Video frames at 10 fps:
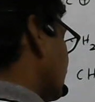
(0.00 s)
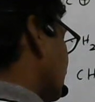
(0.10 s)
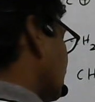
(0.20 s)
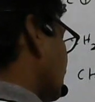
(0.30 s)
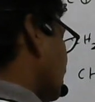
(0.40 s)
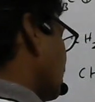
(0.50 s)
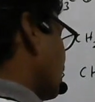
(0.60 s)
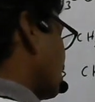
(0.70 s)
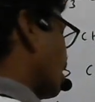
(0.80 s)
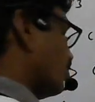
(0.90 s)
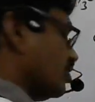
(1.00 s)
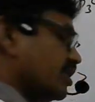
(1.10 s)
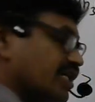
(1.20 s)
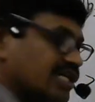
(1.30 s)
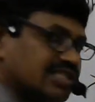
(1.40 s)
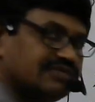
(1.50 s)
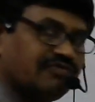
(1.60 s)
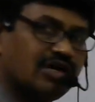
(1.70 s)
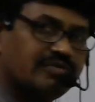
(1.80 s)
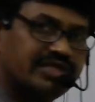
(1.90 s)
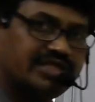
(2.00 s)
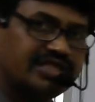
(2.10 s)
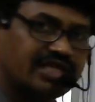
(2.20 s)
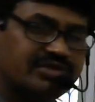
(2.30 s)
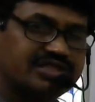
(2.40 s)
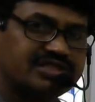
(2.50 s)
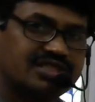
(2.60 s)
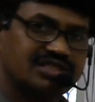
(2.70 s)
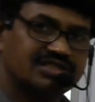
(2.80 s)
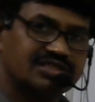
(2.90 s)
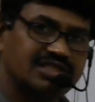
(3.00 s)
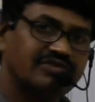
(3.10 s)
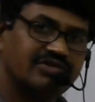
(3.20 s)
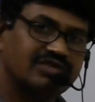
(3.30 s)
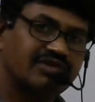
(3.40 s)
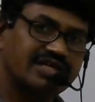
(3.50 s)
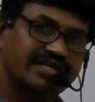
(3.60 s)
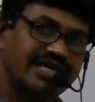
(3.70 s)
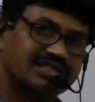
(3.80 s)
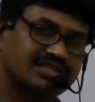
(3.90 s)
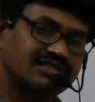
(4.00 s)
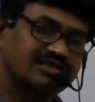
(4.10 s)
the carbocation is formed in intermediate stages in one reaction.